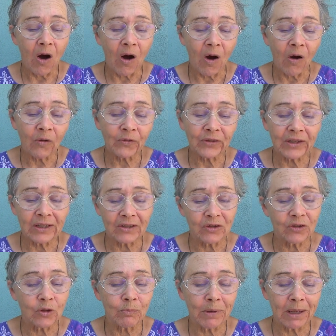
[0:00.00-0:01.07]
All
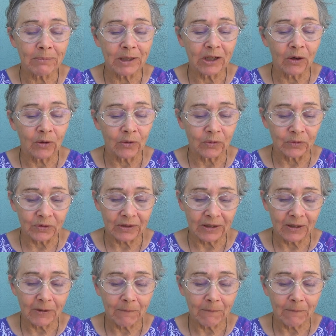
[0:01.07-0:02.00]
these you may behold.